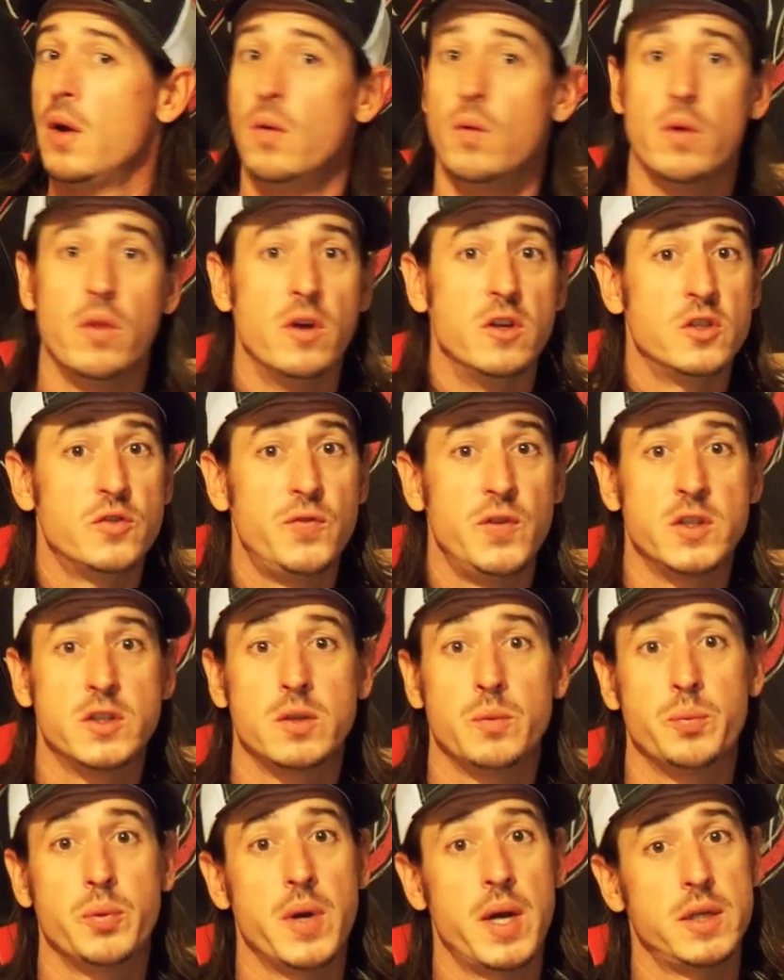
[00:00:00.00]
when those fish
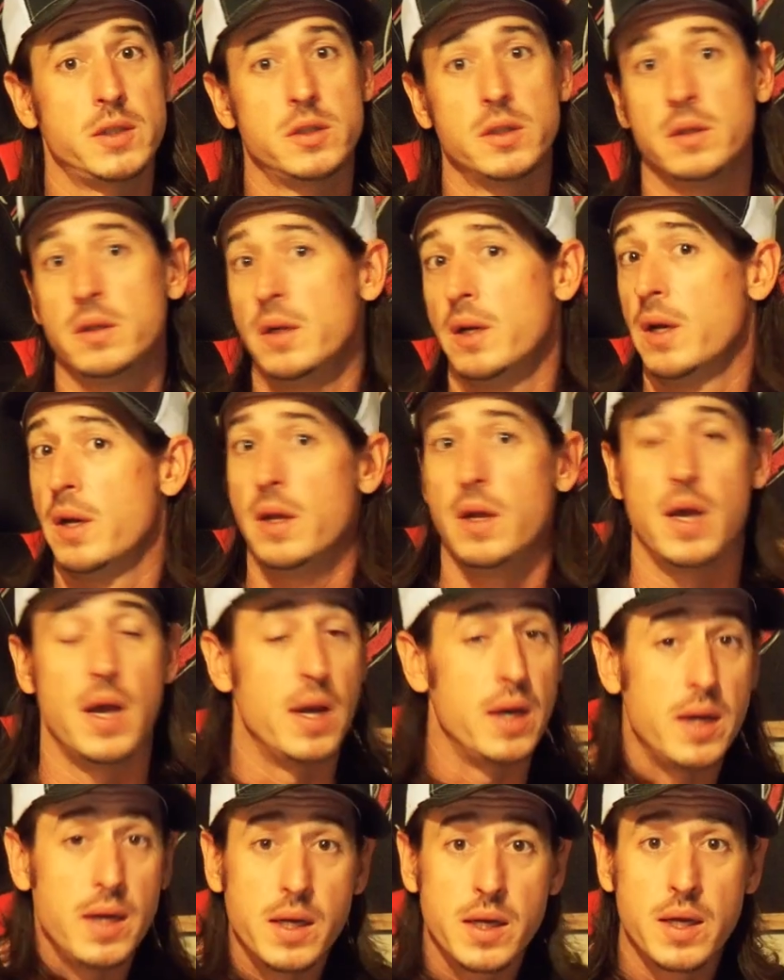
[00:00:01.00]
are pressured,
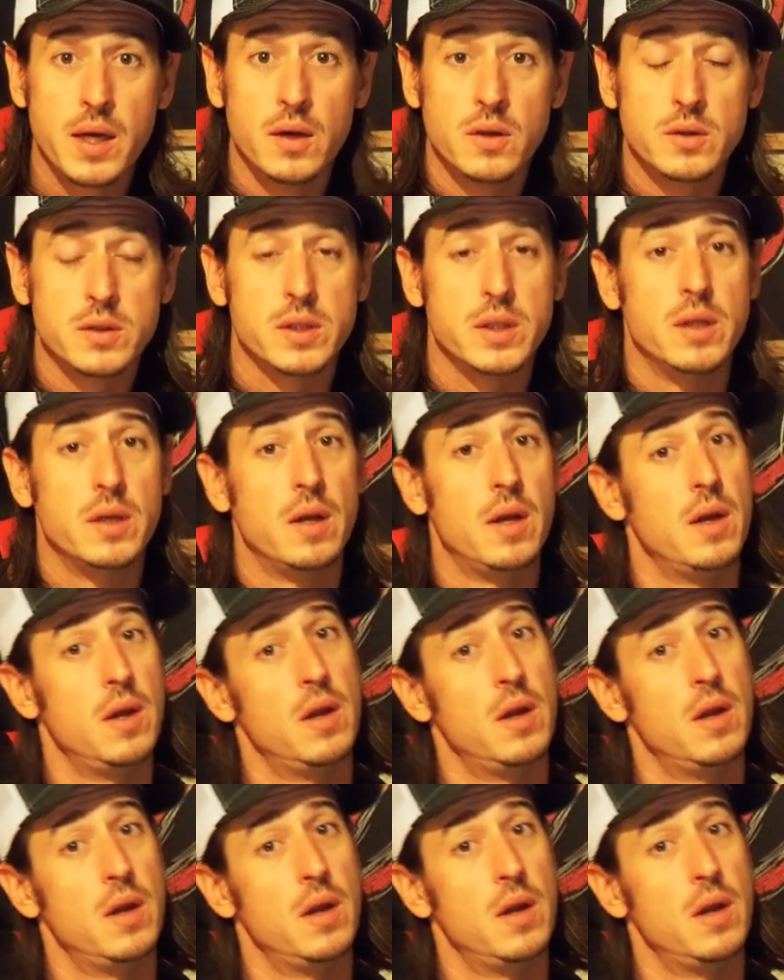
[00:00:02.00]
and he kills it.